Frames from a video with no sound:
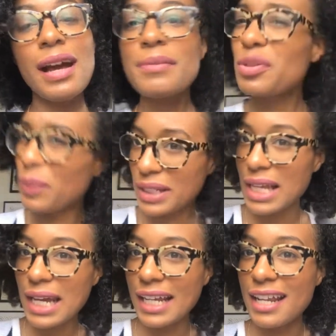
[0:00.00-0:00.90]
I'm super
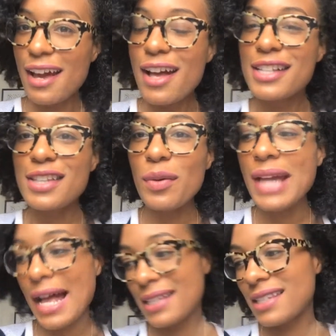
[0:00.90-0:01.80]
excited. So
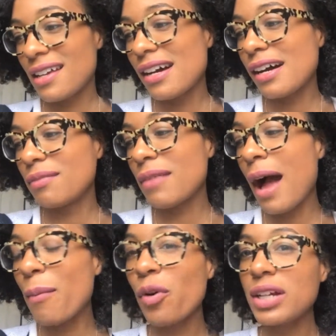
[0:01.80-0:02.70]
yes, I'm
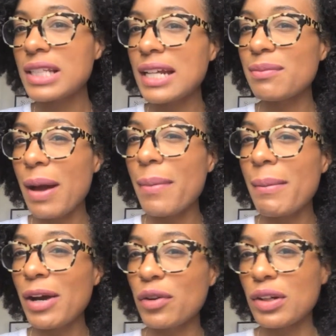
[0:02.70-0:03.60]
more excited about
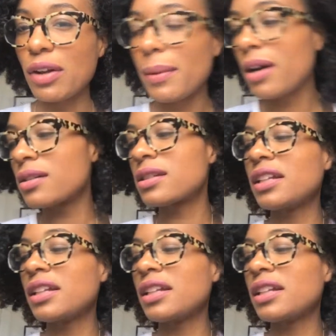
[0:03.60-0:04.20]
my granola bars,